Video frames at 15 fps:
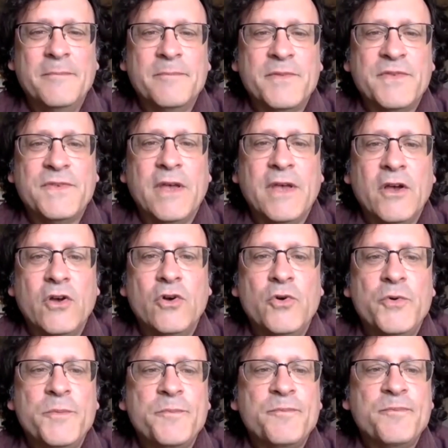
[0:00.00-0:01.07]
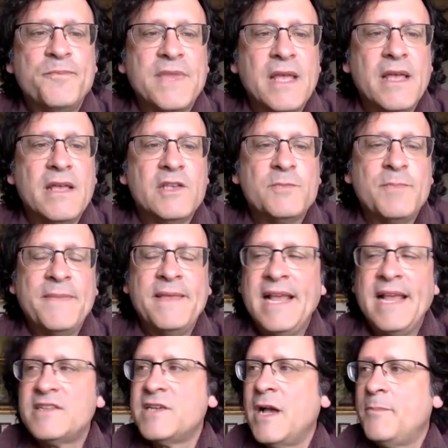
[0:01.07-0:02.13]
So spent the
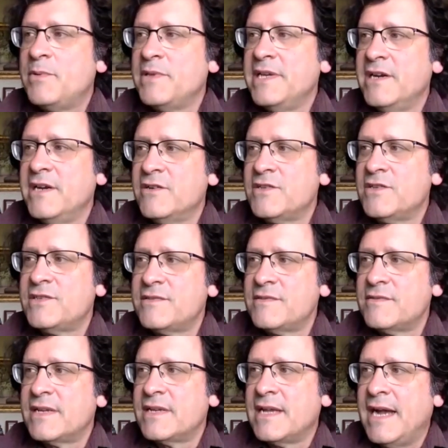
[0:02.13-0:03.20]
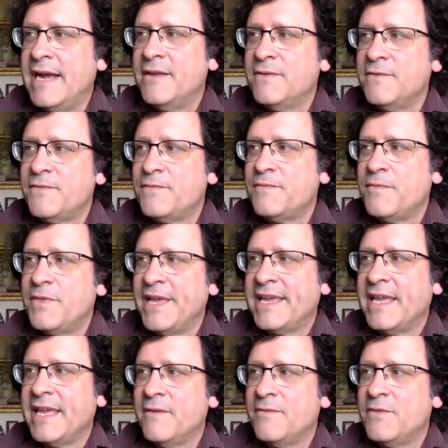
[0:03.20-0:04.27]
next couple of years kind of
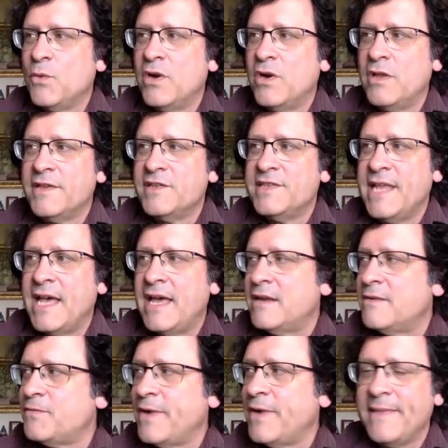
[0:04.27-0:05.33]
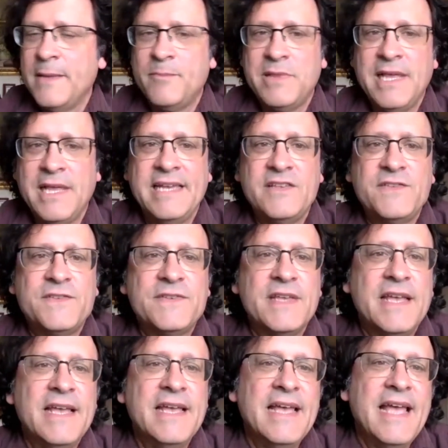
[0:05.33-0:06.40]
thinking of the world as not a friendly place.
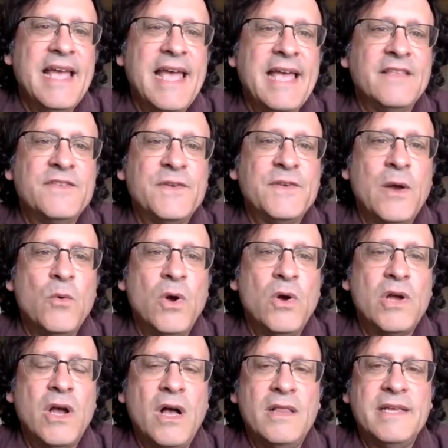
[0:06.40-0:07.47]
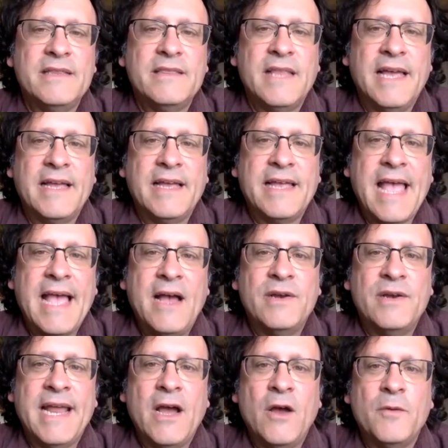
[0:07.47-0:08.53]
And so I won't call it like out
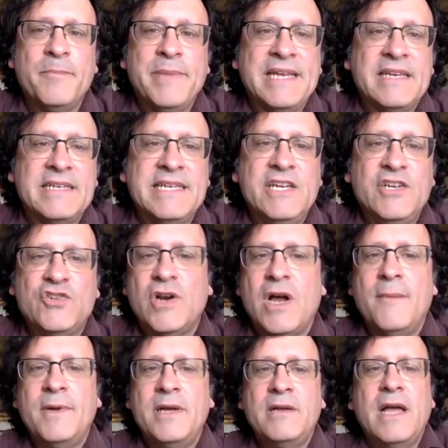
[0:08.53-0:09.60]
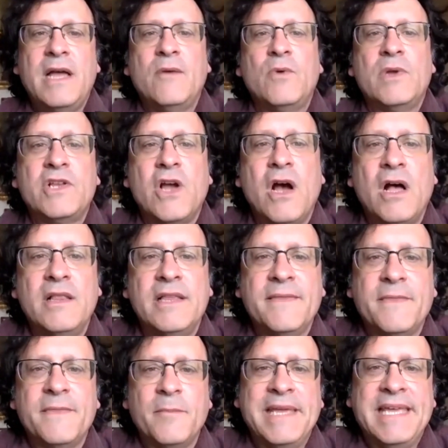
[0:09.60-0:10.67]
and out big T trauma. I would call
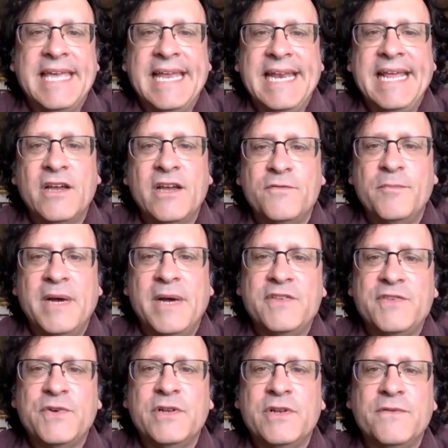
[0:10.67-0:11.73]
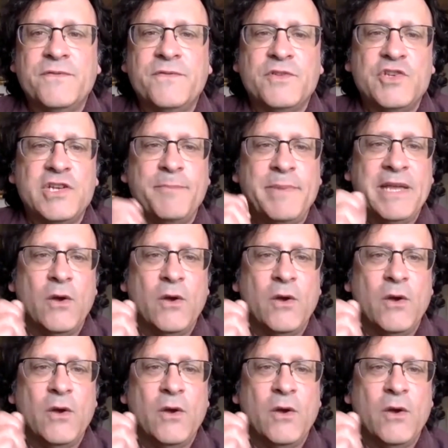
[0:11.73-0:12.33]
it the beginning of my sort of chipping